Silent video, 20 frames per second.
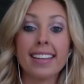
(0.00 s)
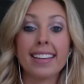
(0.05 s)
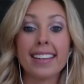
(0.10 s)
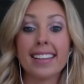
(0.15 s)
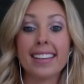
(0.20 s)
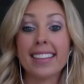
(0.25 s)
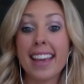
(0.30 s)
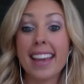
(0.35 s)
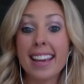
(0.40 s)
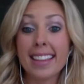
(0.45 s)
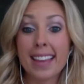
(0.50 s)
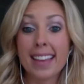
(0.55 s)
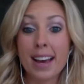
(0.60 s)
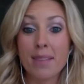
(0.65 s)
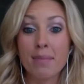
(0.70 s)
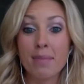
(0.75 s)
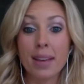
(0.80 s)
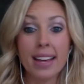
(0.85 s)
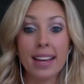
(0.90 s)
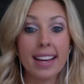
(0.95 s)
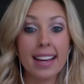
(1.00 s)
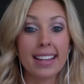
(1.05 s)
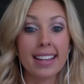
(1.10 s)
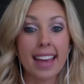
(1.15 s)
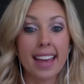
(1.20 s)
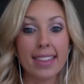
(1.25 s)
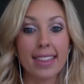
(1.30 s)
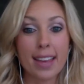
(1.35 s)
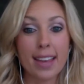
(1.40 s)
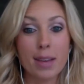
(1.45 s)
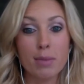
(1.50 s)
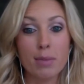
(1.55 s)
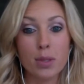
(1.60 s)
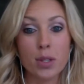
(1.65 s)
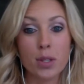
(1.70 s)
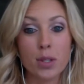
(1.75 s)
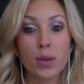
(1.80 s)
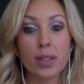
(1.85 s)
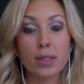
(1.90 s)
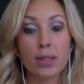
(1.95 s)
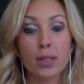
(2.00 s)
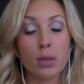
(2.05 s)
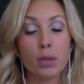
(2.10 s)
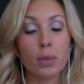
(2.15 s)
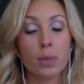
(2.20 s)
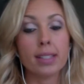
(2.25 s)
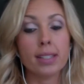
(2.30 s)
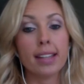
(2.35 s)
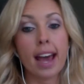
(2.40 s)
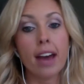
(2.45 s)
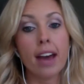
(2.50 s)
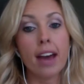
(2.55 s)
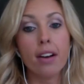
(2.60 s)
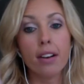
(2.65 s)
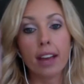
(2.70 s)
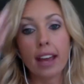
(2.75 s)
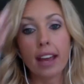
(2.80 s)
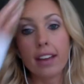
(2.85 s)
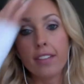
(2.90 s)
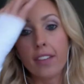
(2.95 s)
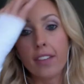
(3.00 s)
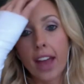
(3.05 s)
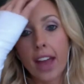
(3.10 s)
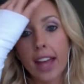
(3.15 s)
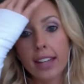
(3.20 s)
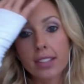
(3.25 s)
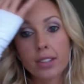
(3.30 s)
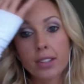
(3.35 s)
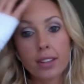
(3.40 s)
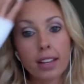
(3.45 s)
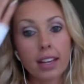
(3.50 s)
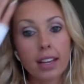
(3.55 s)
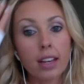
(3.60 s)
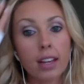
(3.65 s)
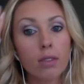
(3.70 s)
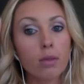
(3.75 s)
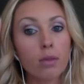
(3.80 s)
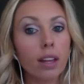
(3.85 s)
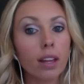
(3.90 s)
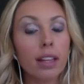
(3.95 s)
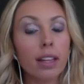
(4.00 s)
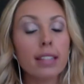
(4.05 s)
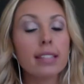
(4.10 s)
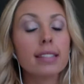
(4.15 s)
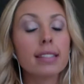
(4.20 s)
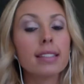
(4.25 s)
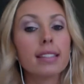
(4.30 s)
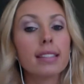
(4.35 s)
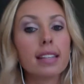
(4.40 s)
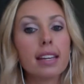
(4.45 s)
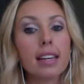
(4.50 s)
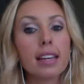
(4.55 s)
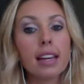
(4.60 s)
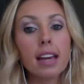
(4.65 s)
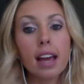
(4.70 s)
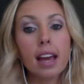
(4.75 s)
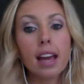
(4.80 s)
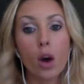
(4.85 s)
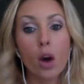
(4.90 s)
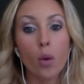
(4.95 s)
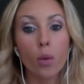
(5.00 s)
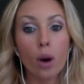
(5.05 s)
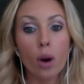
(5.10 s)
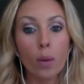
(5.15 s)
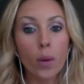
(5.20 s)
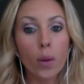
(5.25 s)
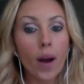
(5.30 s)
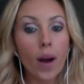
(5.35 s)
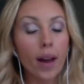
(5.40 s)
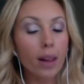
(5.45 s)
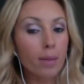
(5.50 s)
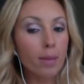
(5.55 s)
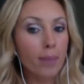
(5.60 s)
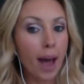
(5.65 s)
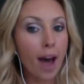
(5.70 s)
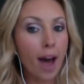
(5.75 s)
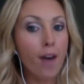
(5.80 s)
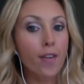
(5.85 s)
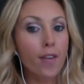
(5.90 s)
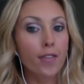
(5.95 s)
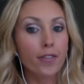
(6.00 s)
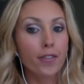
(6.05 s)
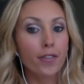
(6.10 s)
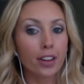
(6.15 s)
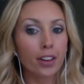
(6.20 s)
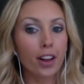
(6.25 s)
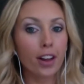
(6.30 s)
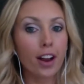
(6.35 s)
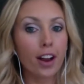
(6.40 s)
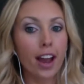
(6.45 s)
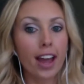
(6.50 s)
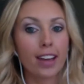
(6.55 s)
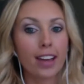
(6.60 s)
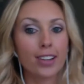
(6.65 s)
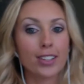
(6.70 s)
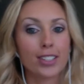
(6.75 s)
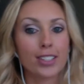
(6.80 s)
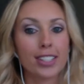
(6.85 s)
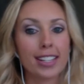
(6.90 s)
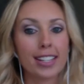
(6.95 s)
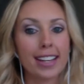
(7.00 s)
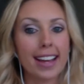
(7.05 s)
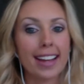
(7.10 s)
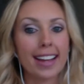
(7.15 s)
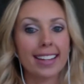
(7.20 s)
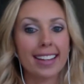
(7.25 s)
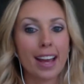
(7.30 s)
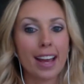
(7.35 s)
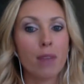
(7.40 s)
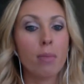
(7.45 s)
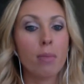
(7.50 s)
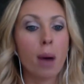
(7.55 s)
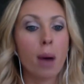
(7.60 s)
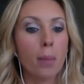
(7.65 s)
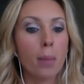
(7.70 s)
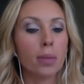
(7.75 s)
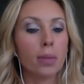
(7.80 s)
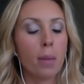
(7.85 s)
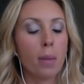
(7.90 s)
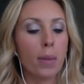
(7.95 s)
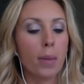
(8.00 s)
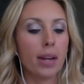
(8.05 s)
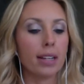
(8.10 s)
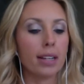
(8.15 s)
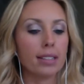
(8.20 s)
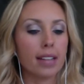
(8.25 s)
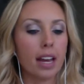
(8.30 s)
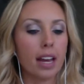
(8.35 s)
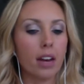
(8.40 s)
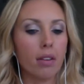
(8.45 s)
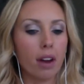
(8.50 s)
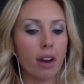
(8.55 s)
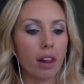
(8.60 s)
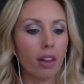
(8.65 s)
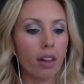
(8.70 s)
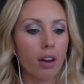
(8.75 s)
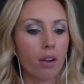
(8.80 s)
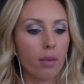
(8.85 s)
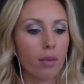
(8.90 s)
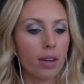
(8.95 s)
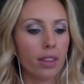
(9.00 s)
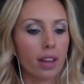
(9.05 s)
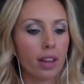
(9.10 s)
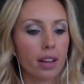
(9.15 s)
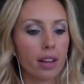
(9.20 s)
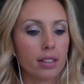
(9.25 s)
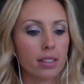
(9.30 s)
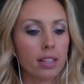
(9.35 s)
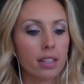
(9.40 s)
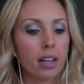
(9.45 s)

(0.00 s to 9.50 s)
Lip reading: take them, get them to a Super Saturday event so they can really see what we're all about, feel our energy, and get pumped up and excited right along with us.